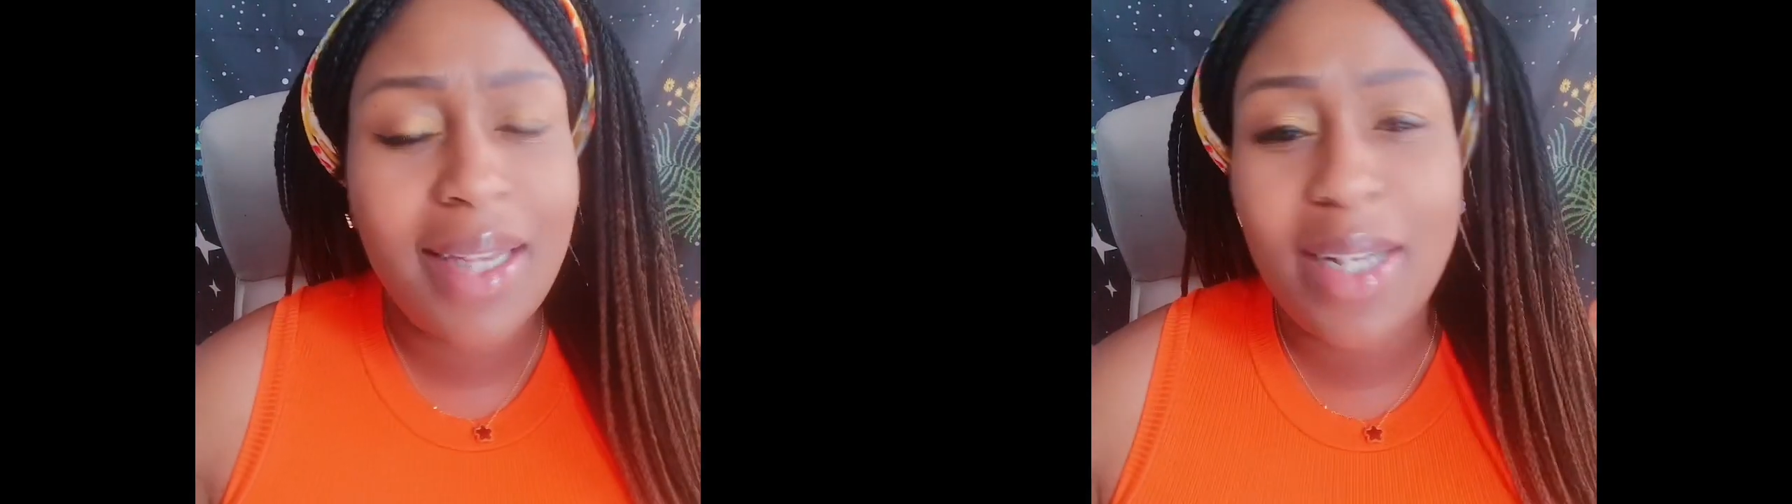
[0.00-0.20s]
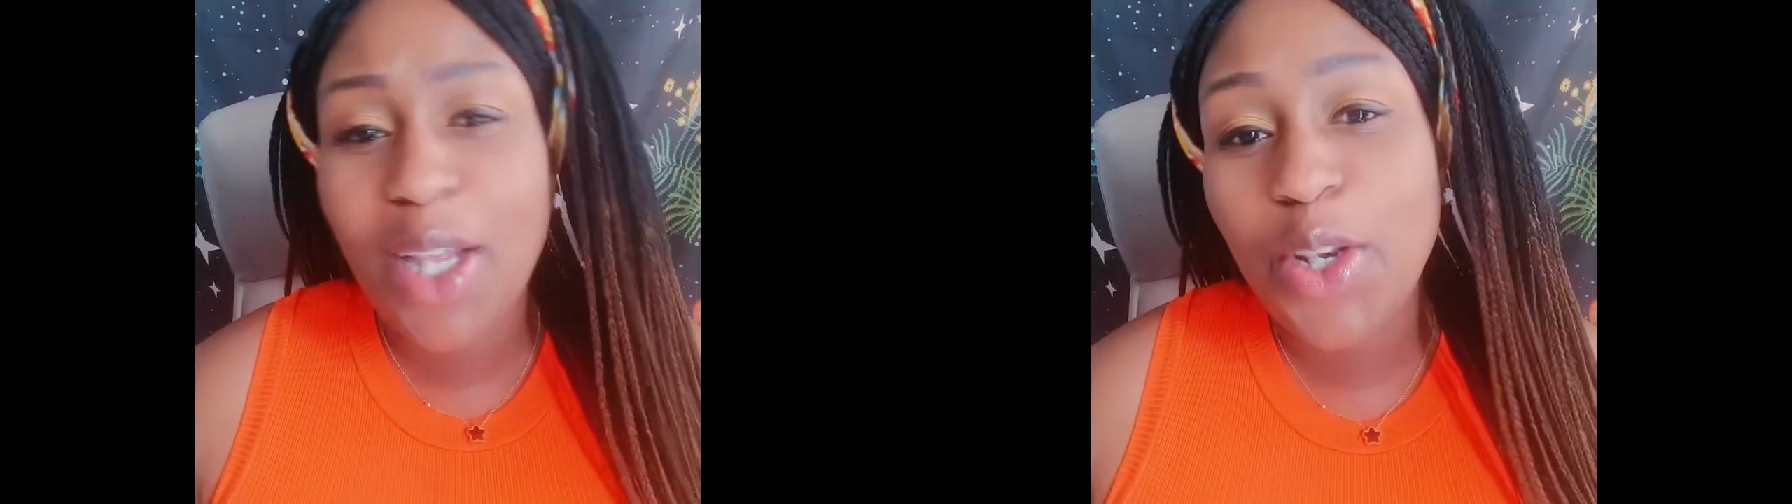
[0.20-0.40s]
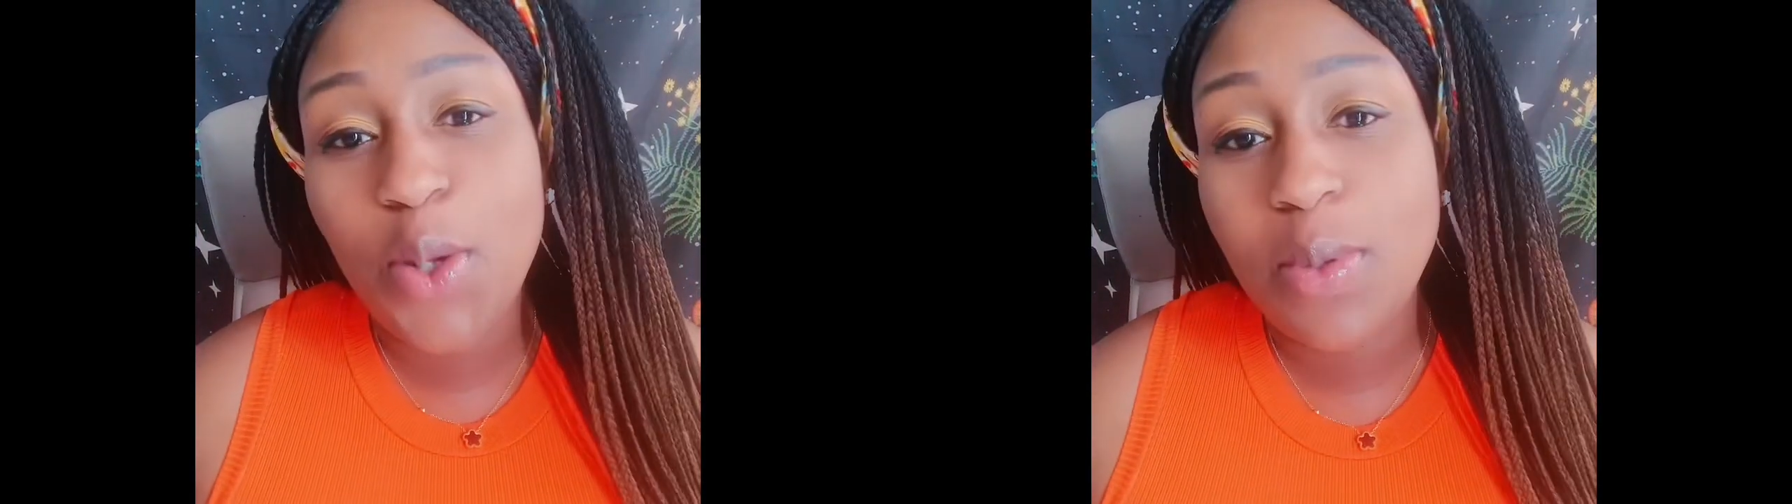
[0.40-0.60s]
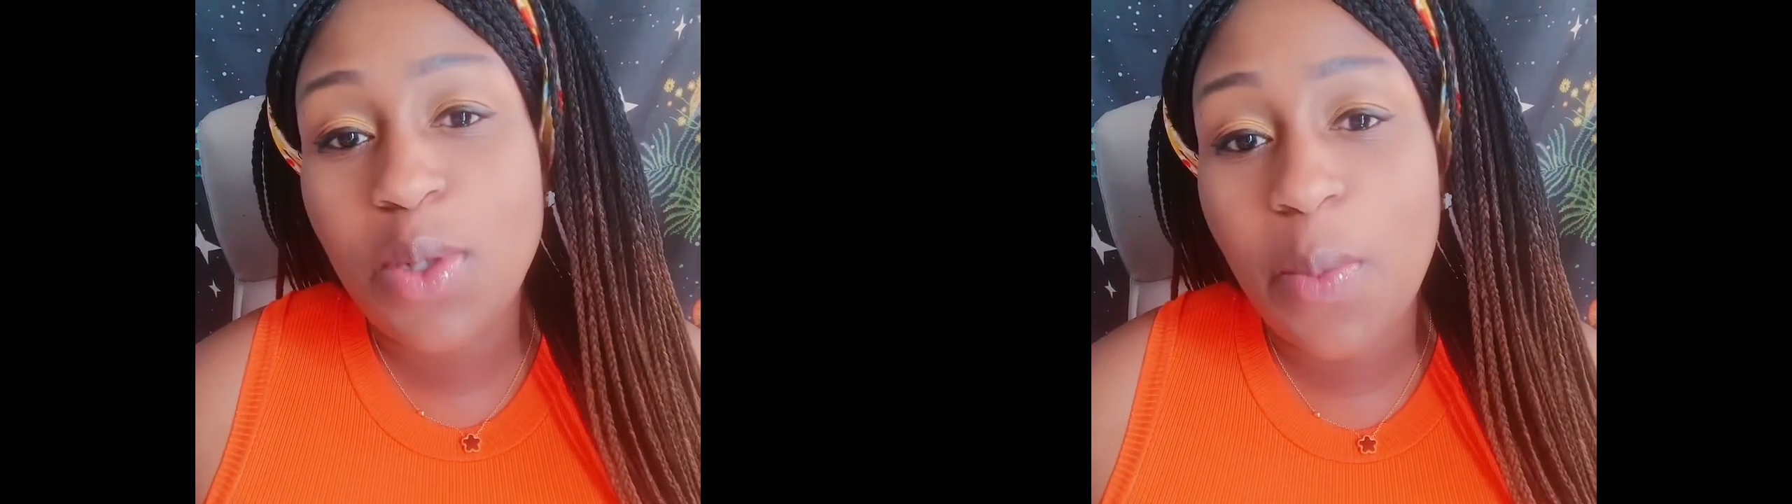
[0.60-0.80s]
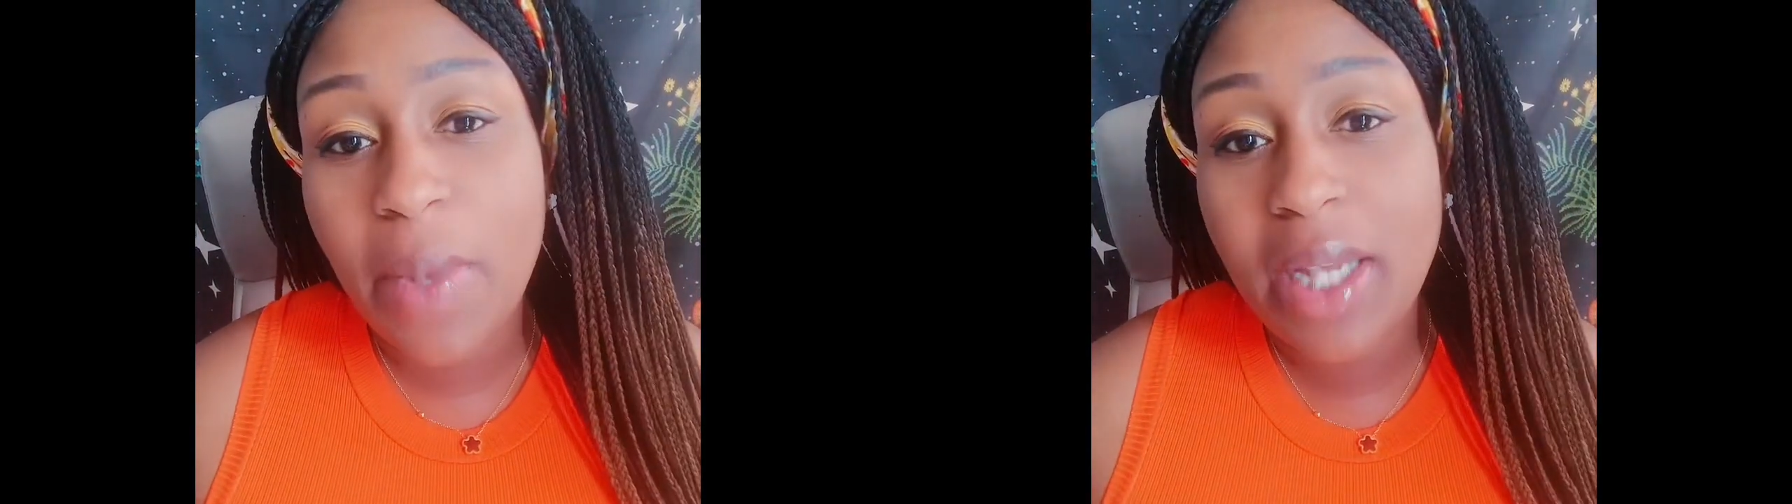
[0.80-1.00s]
like they know
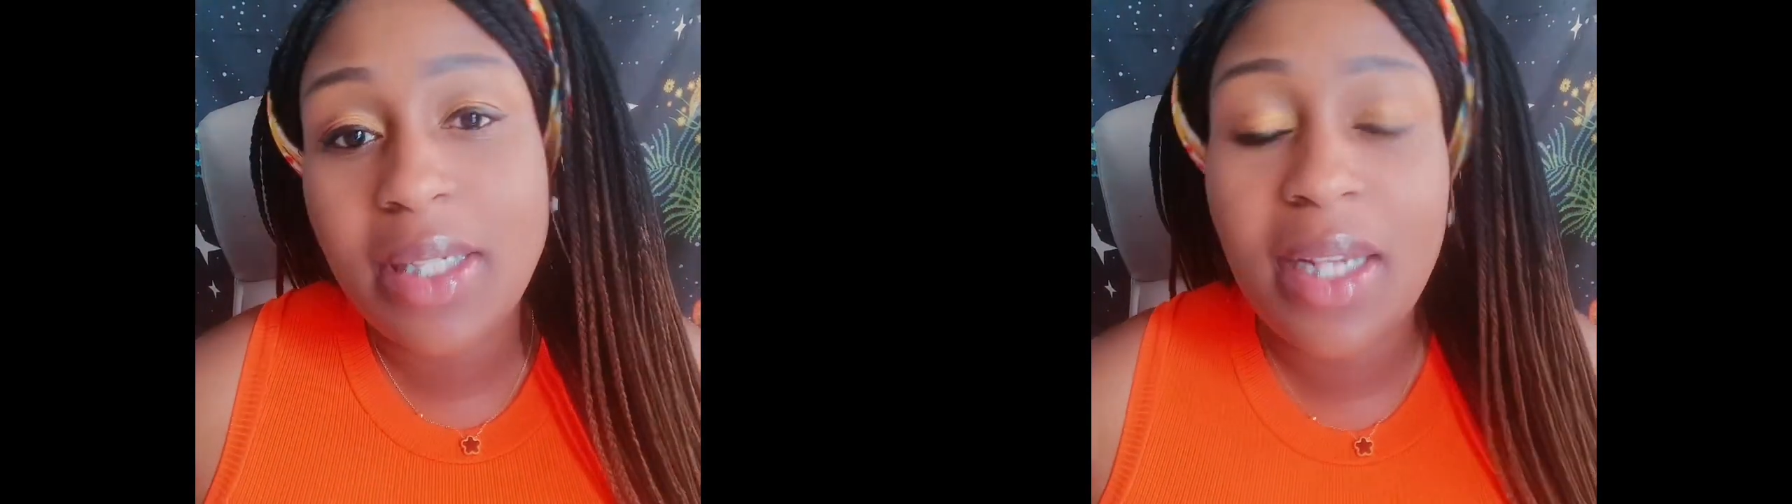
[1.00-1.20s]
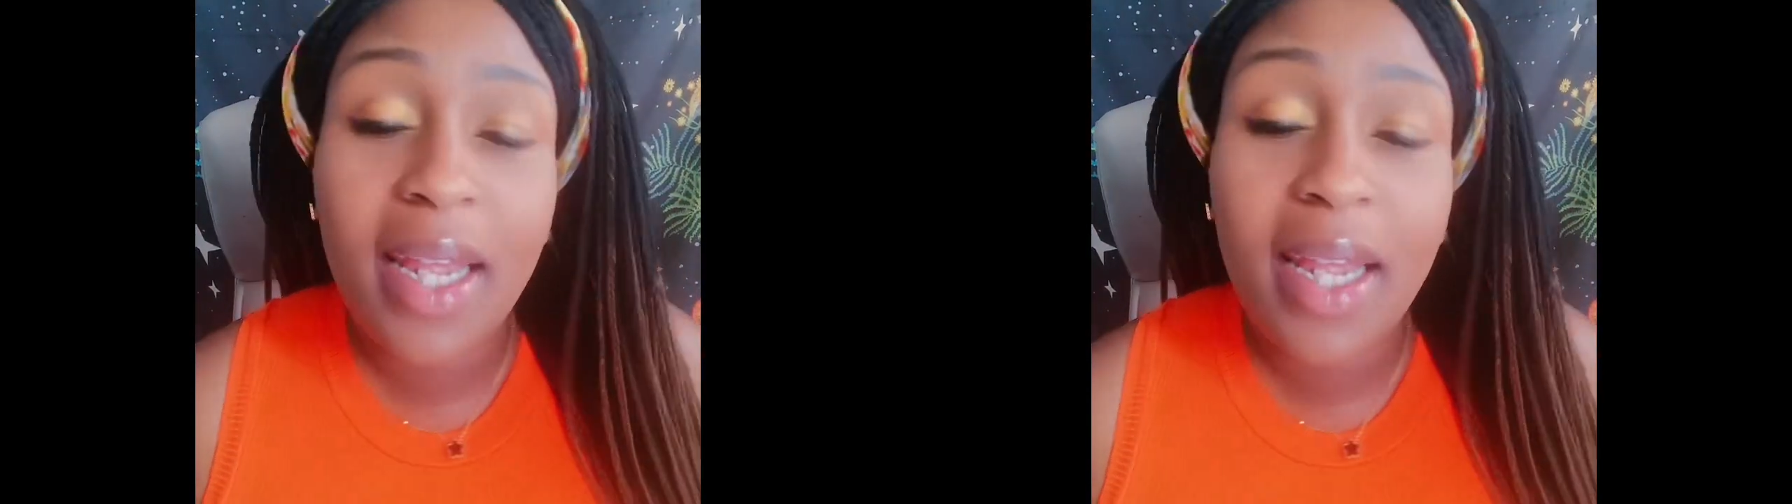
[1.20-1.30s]
so much,